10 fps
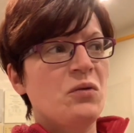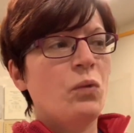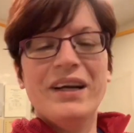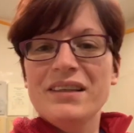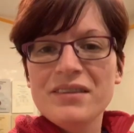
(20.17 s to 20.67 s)

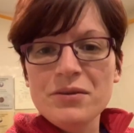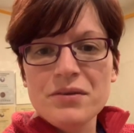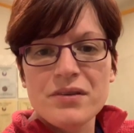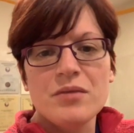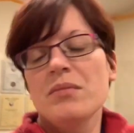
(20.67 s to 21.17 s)
why it
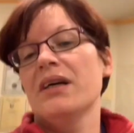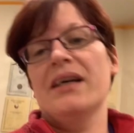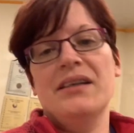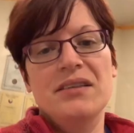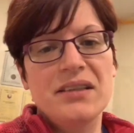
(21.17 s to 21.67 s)
suits them,
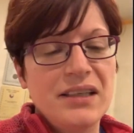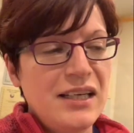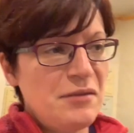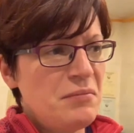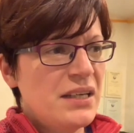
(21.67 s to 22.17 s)
and
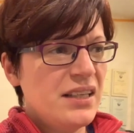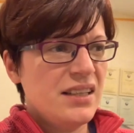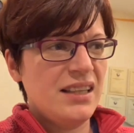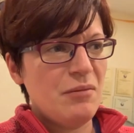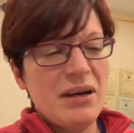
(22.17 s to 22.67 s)

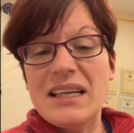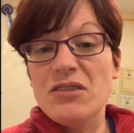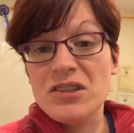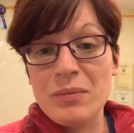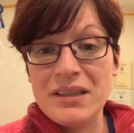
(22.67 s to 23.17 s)
that might give
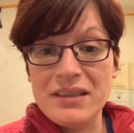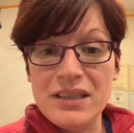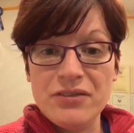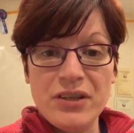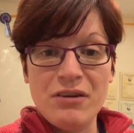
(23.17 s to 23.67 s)
you some
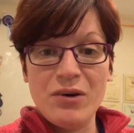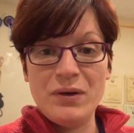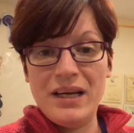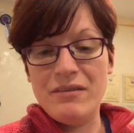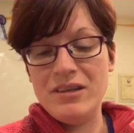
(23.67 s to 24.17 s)
ideas for your
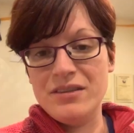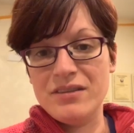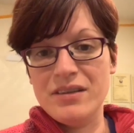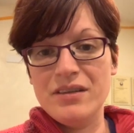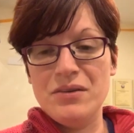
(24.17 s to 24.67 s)
own areas
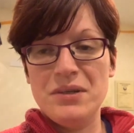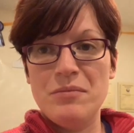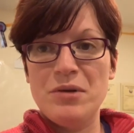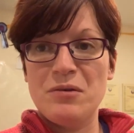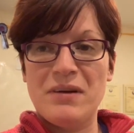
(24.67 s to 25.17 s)
that you
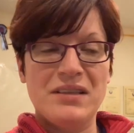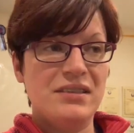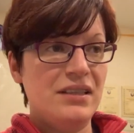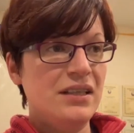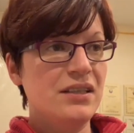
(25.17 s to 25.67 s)
keep your
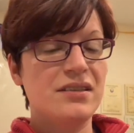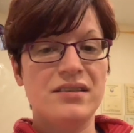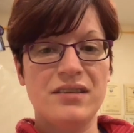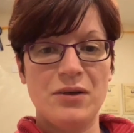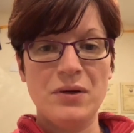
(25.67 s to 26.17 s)
rats in.
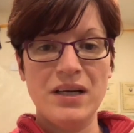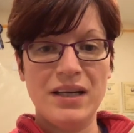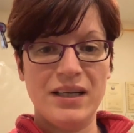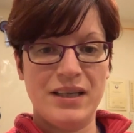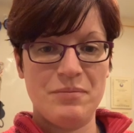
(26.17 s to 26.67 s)
So
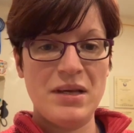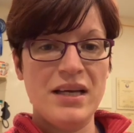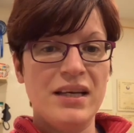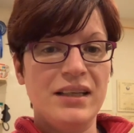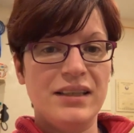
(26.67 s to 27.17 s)

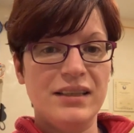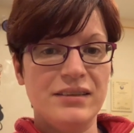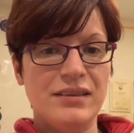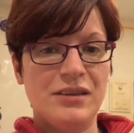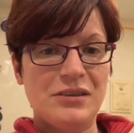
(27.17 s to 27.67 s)
let's
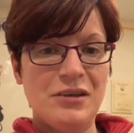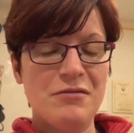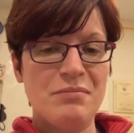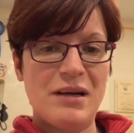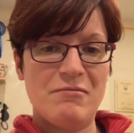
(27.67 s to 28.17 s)
start
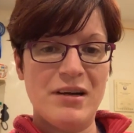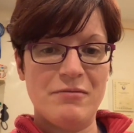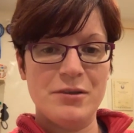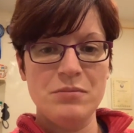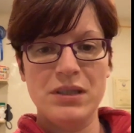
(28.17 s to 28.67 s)
off my rat
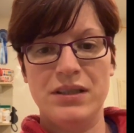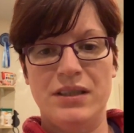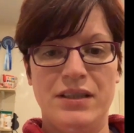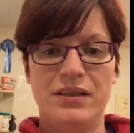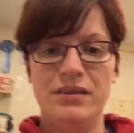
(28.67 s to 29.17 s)
room
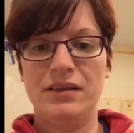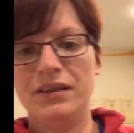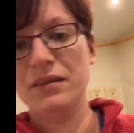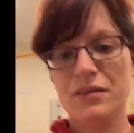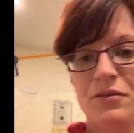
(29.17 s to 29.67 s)
and
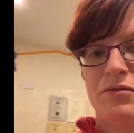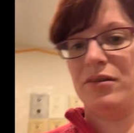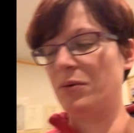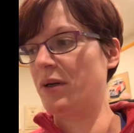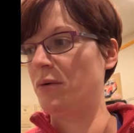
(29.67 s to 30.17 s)
let's go for
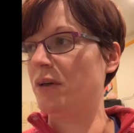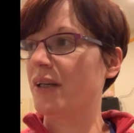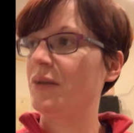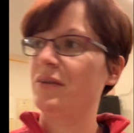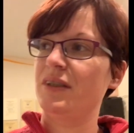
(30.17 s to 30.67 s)
a quick
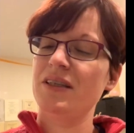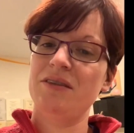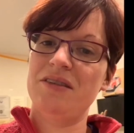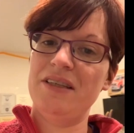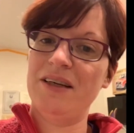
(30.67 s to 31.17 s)
walk outside
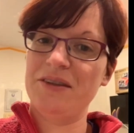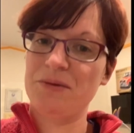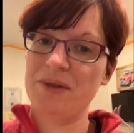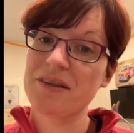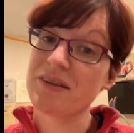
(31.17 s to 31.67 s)
and see how this
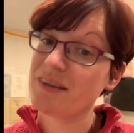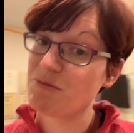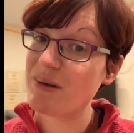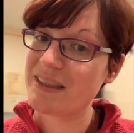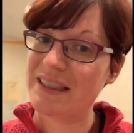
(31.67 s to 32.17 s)
works, because it's
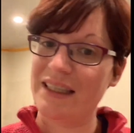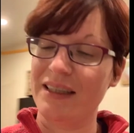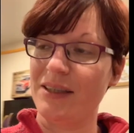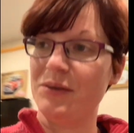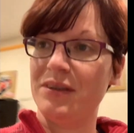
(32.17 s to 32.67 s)
rather
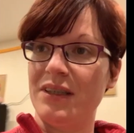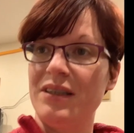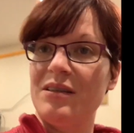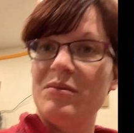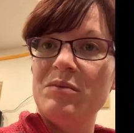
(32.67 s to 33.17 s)
dark outside
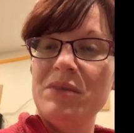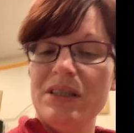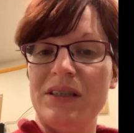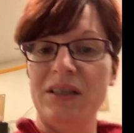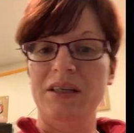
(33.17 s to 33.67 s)
at the moment.